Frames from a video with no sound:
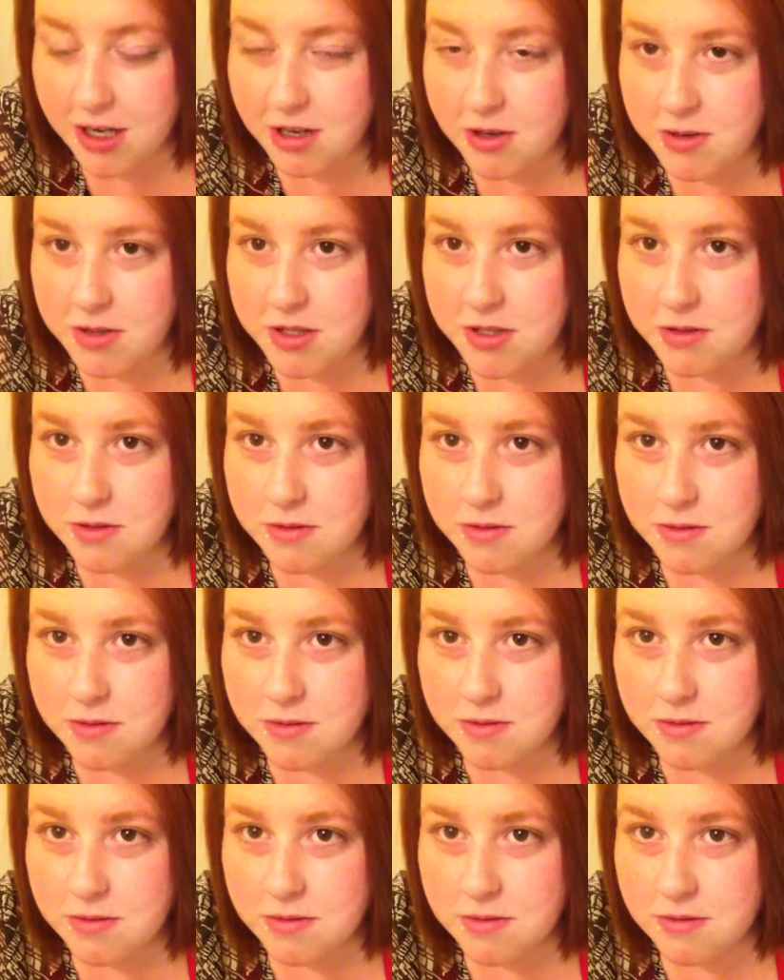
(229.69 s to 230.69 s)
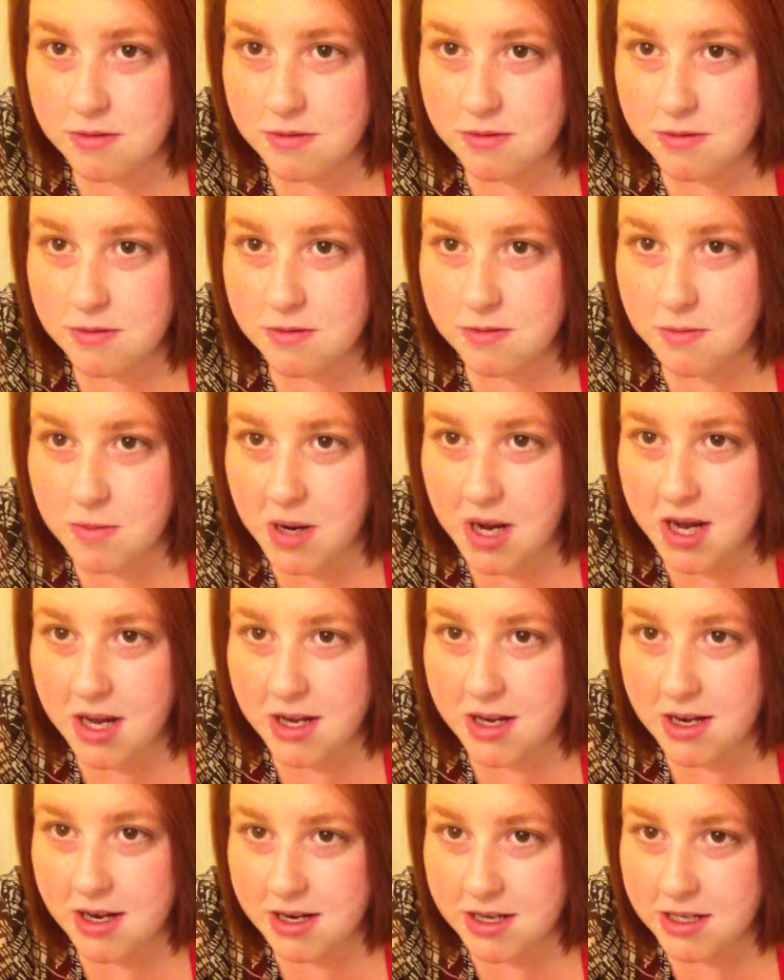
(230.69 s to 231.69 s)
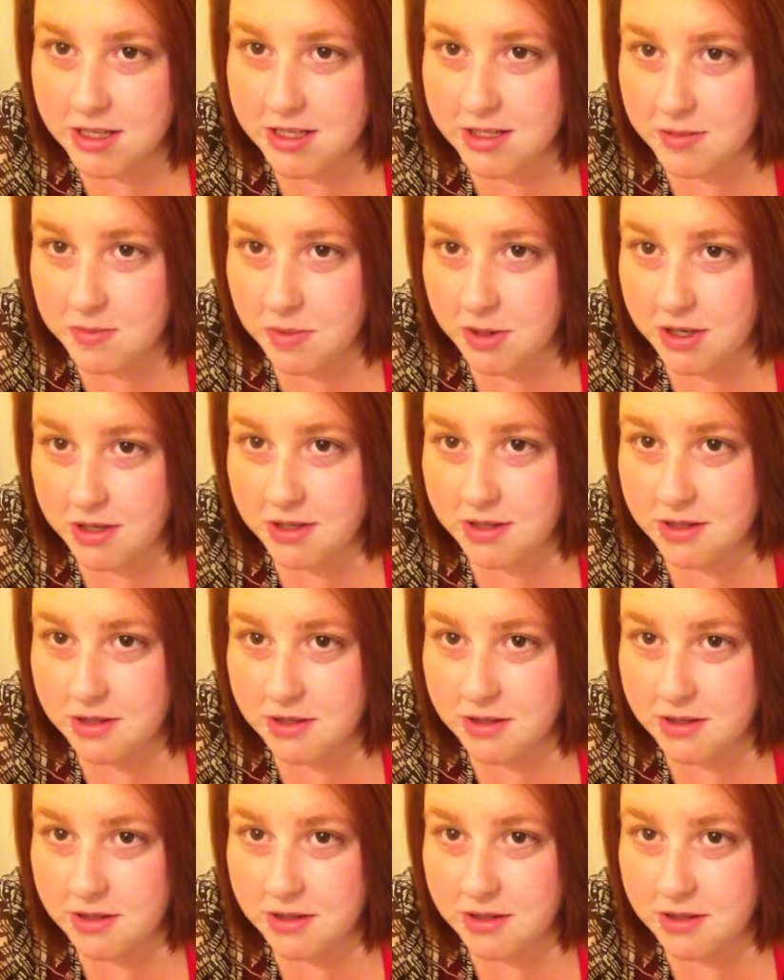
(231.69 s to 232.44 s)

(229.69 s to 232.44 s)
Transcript: go to when I need someone.